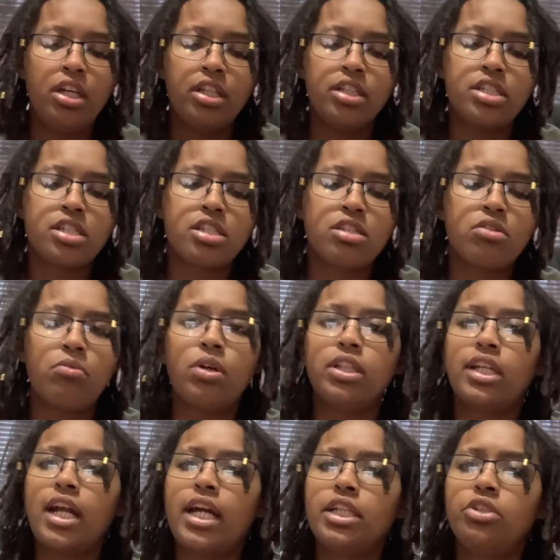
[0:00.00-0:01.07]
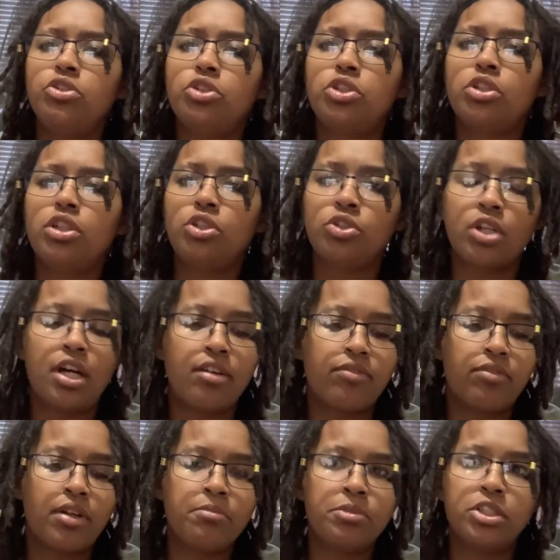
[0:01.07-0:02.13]
this is the one that I usually draw
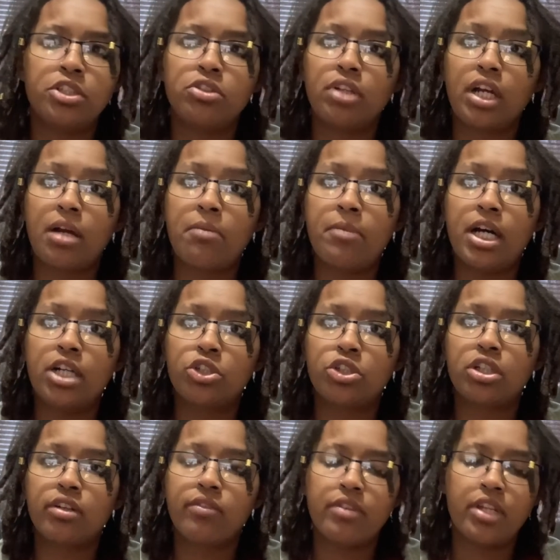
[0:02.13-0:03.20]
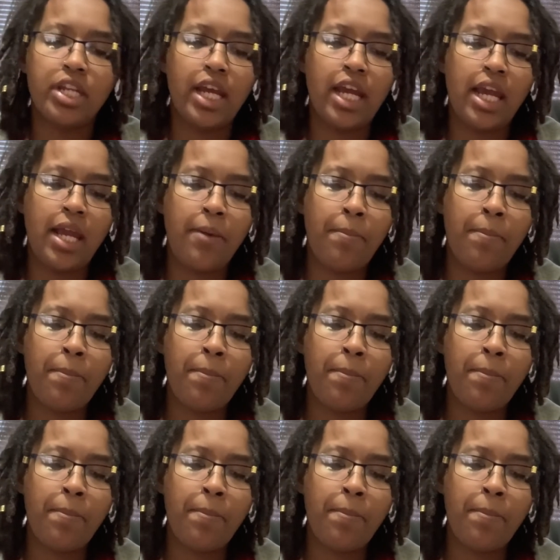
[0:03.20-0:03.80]
from to do like a mantra of the day.